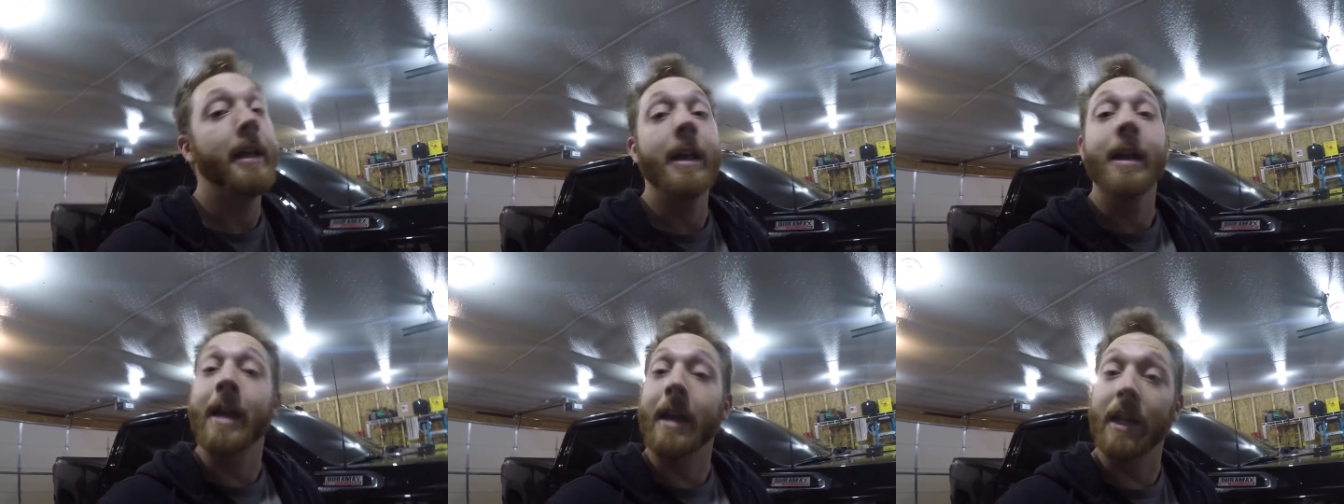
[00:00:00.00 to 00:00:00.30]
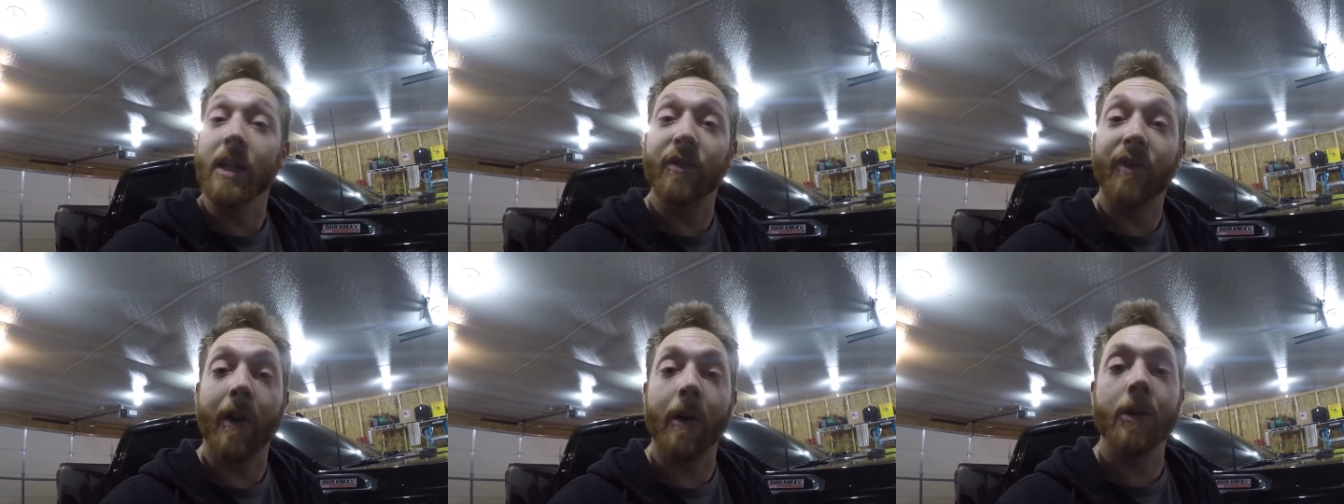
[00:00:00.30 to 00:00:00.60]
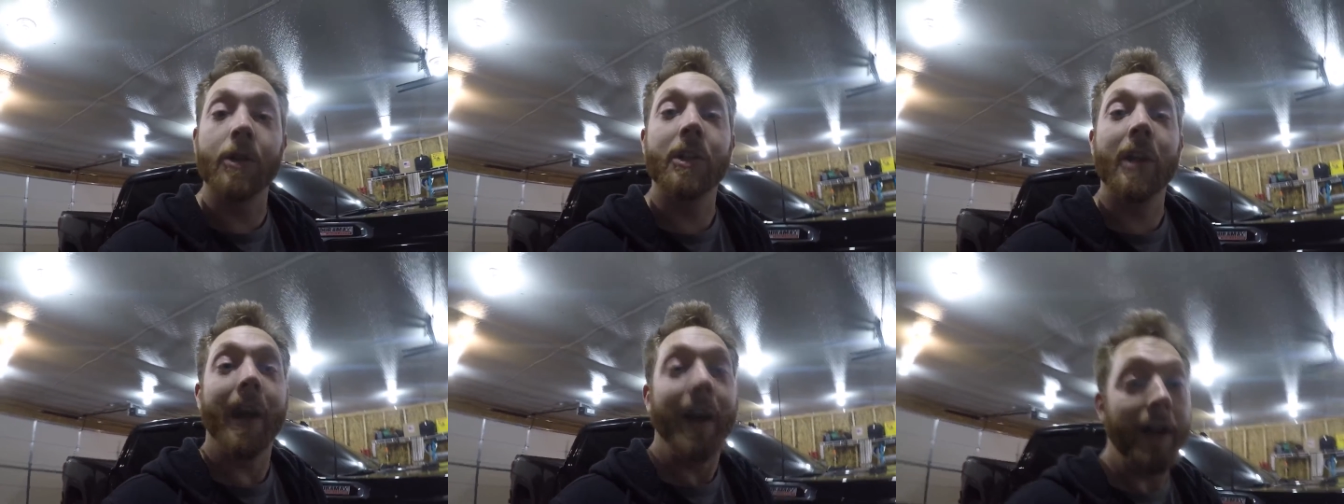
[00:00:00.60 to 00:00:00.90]
And as far as
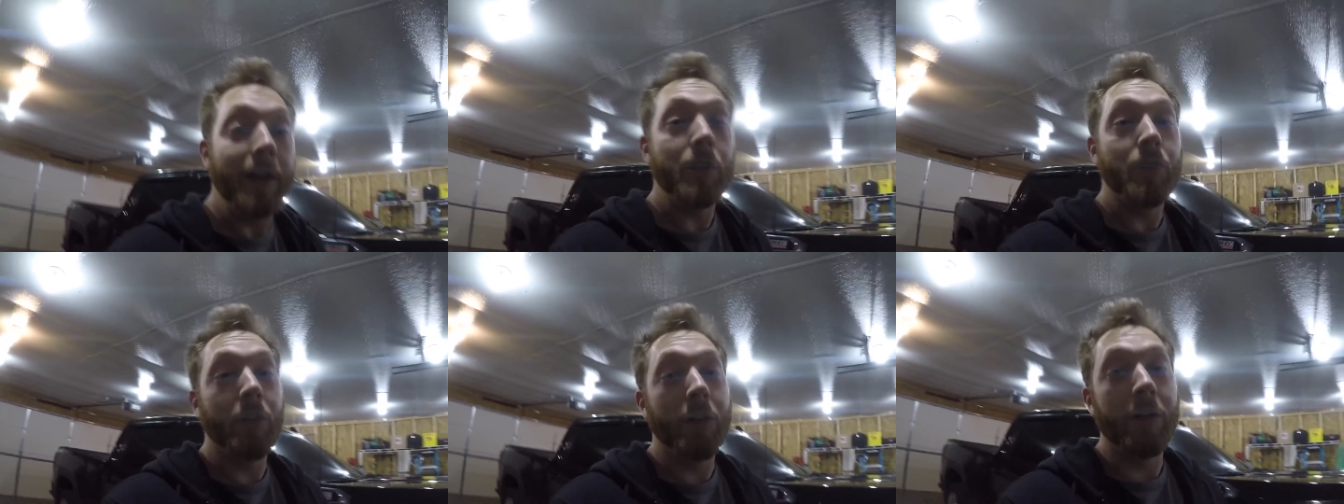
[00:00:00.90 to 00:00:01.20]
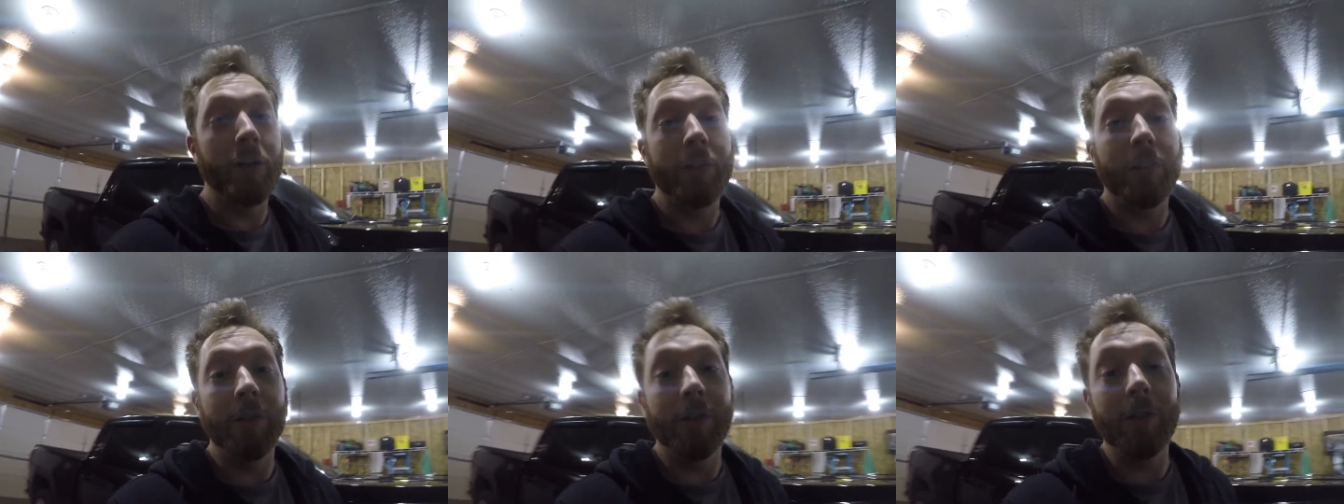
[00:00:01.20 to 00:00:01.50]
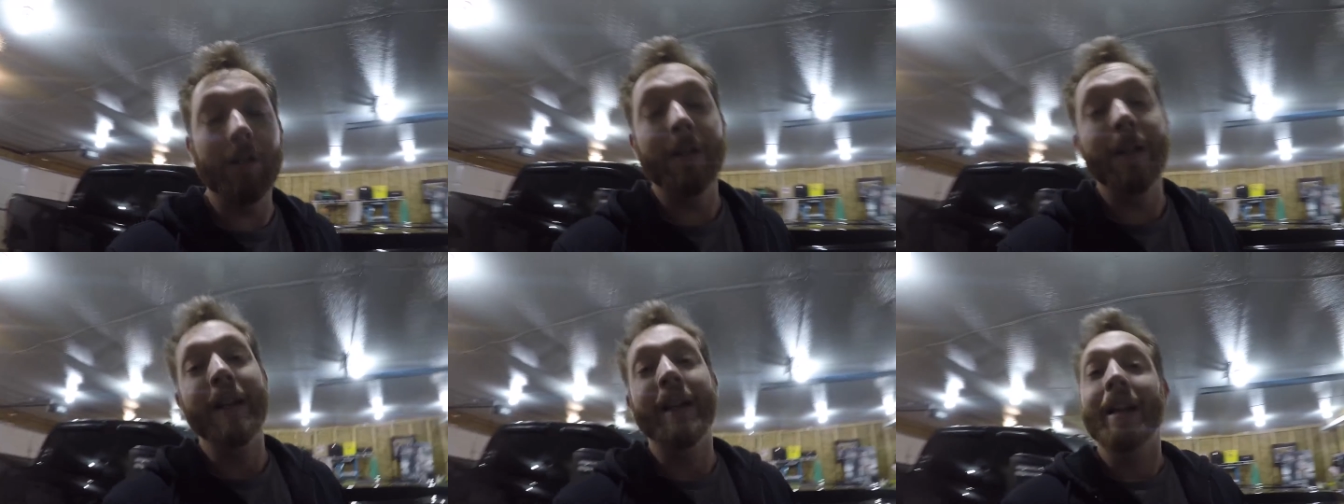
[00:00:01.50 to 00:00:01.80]
tires are concerned,
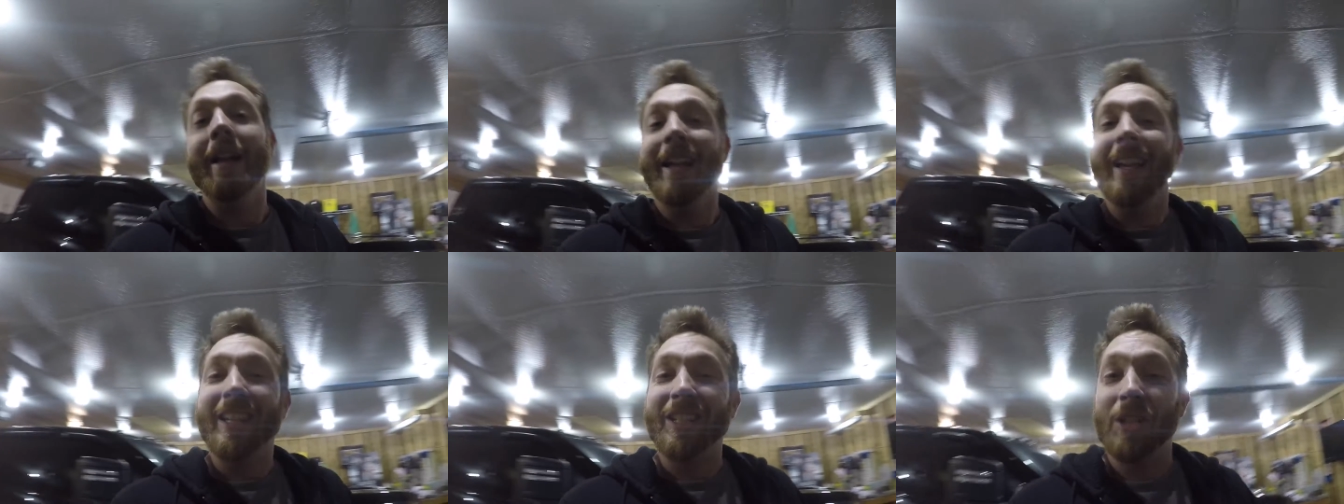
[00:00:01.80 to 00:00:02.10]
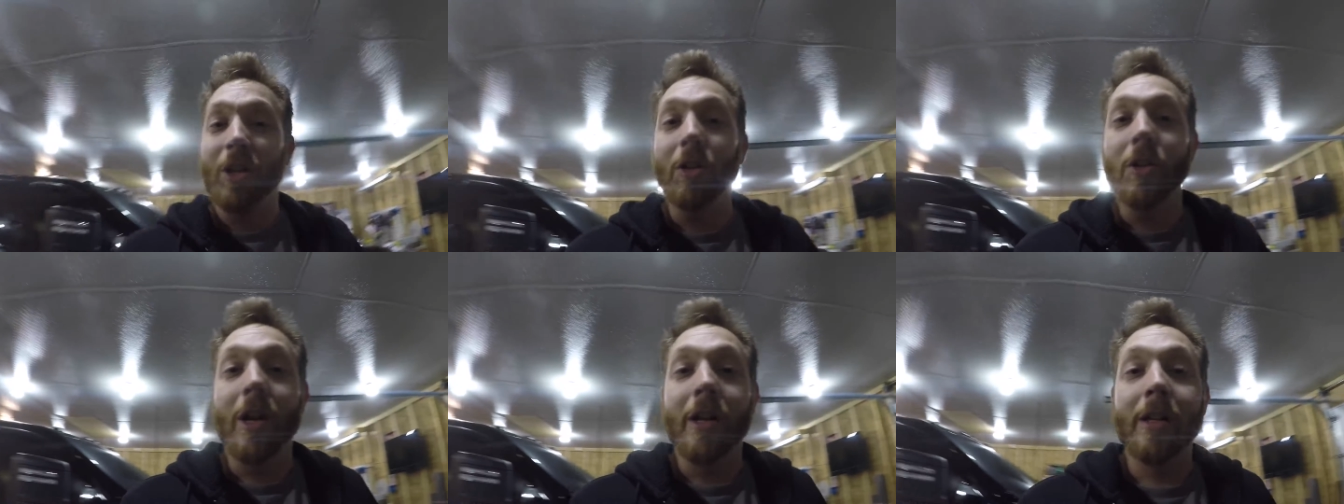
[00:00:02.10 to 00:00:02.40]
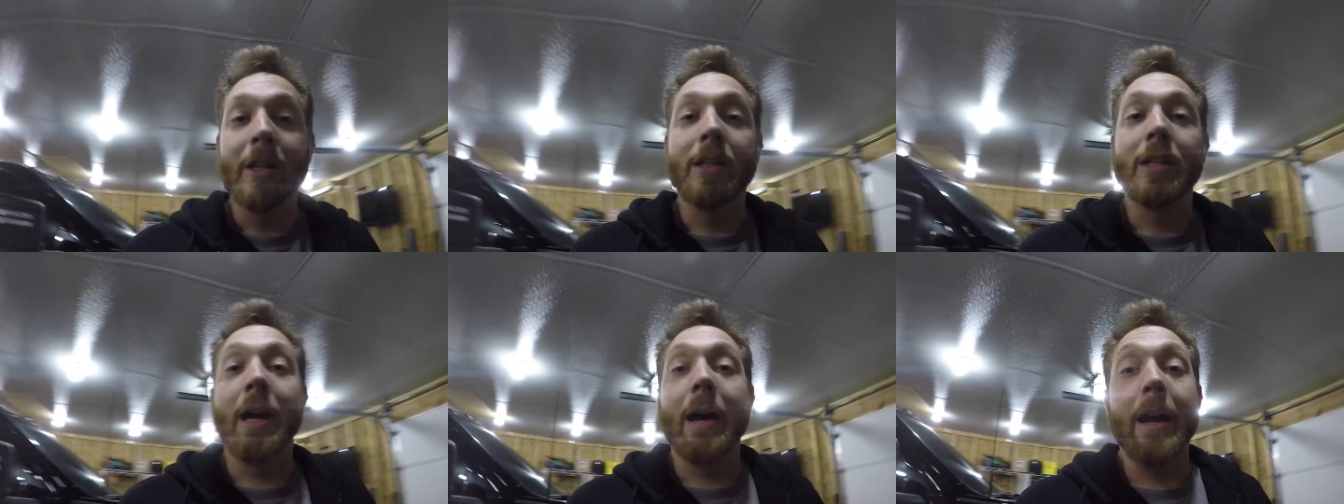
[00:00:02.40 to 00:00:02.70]
still not
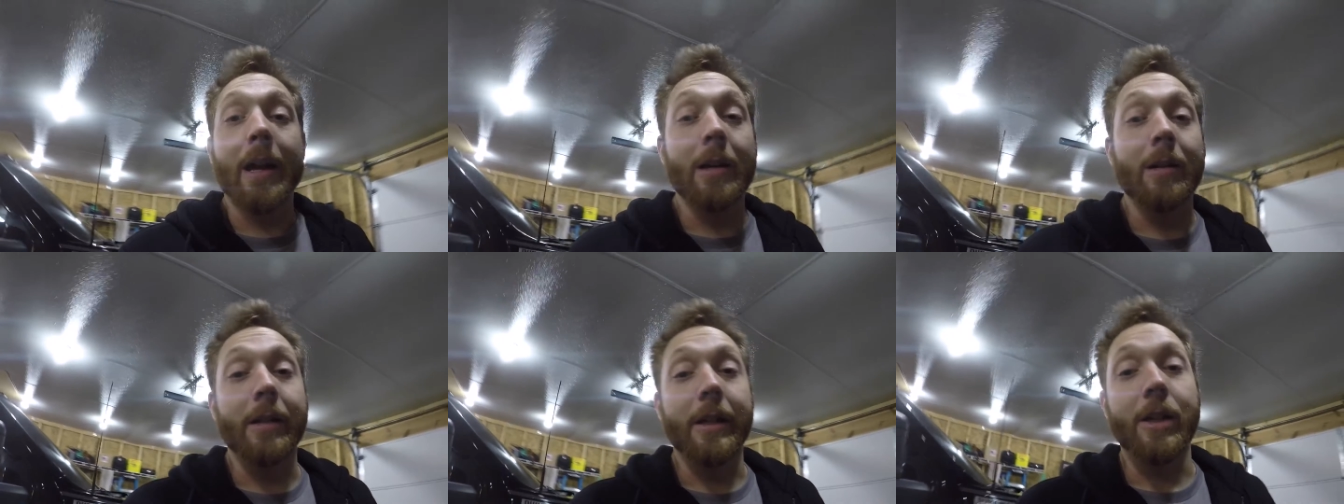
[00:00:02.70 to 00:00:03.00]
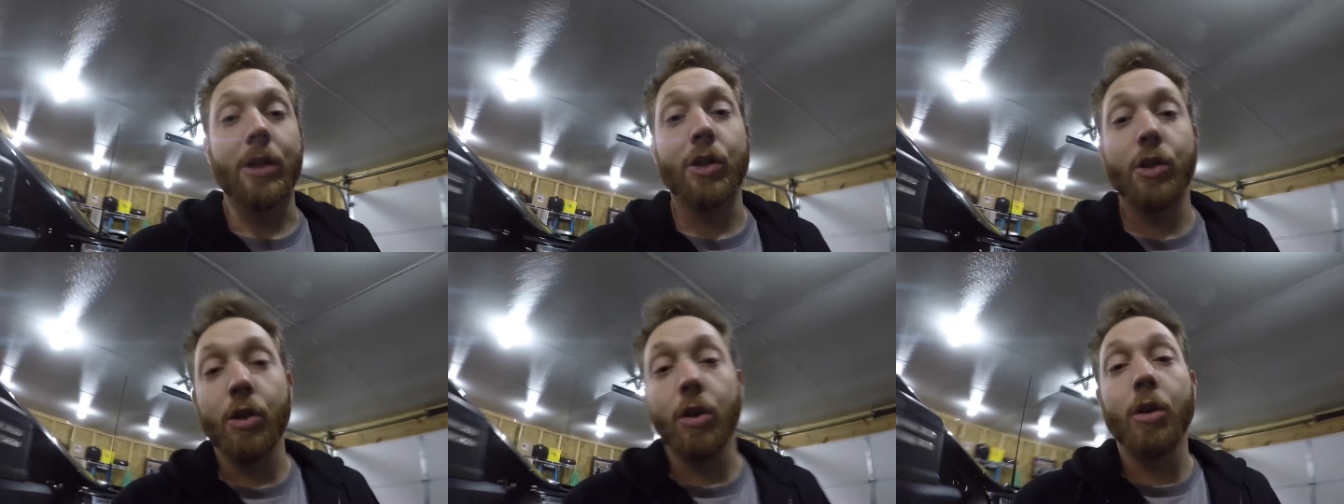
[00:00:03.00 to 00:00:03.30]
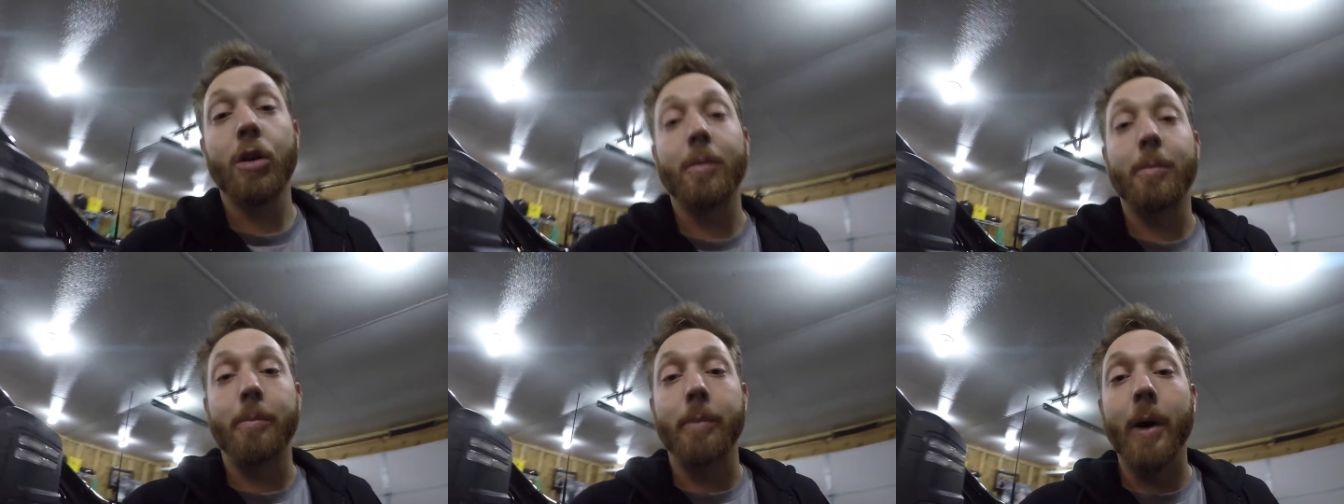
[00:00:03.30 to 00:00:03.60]
entirely sure,
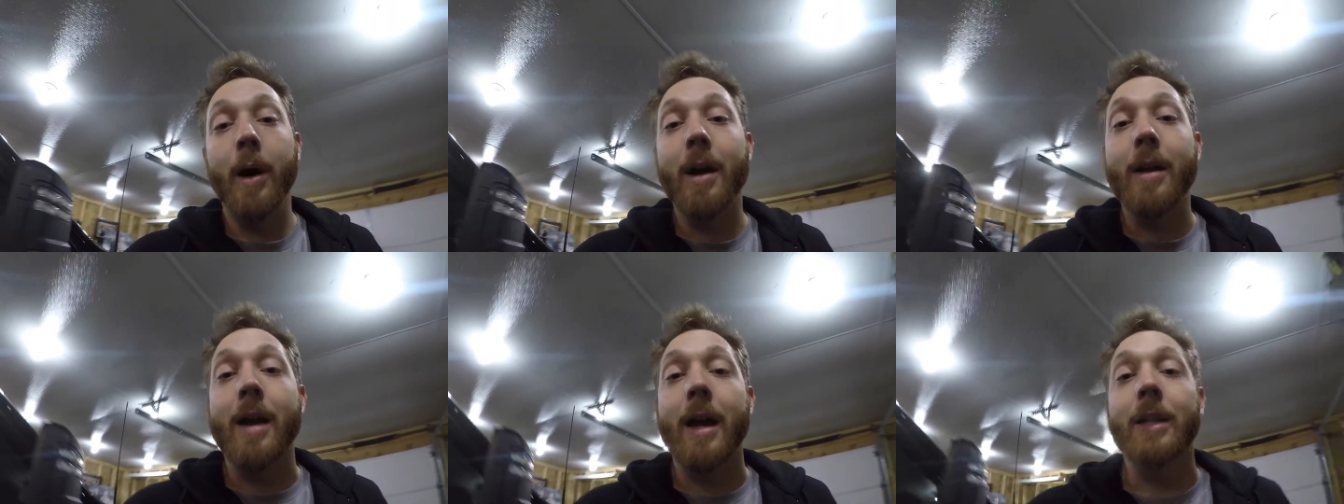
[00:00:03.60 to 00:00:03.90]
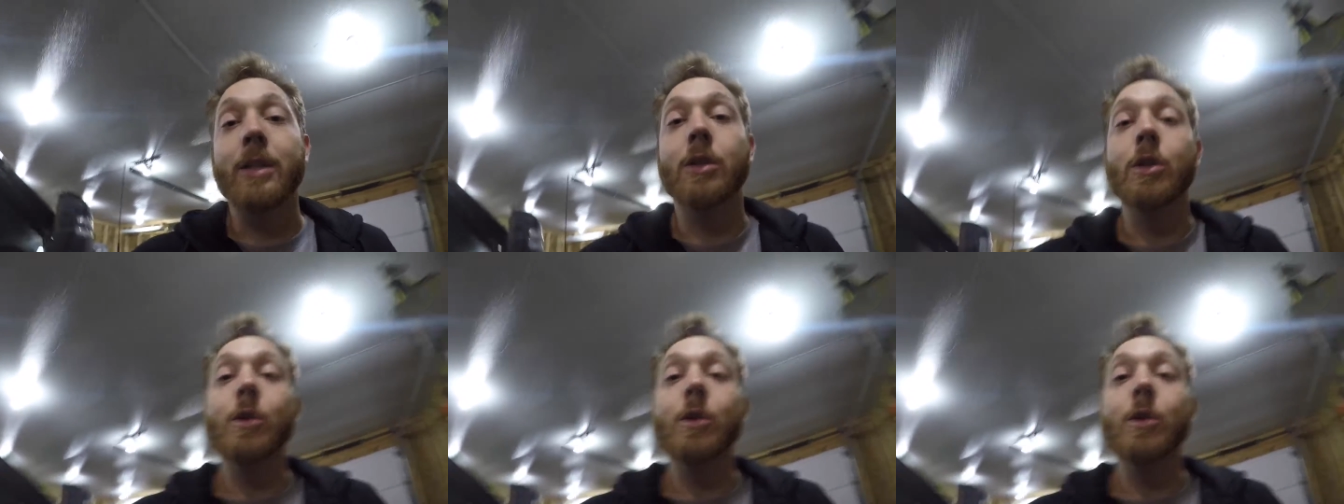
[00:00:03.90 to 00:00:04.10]
but I do